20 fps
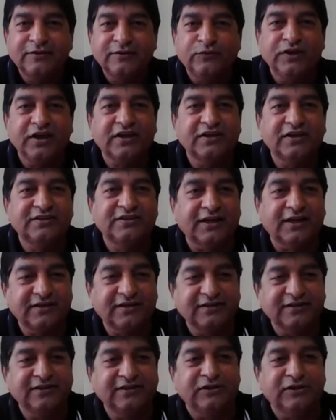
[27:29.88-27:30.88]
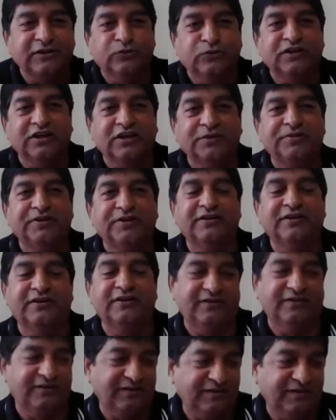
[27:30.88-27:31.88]
We are chartering a new club
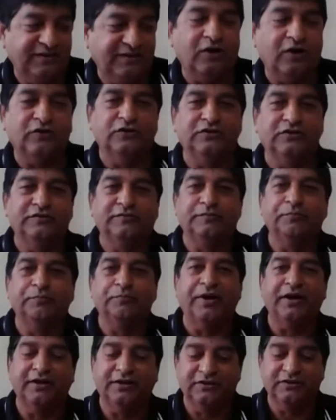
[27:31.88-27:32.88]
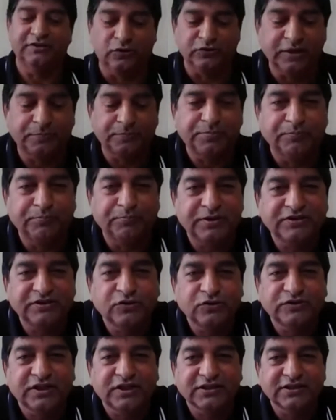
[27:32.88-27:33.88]
in South of Pimpri,
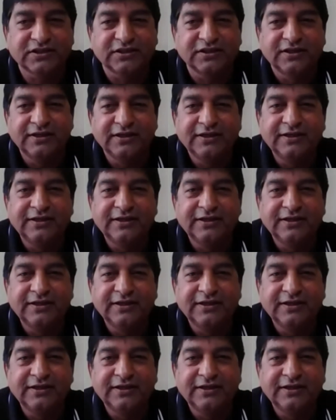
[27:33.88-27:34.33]
Sodhakar.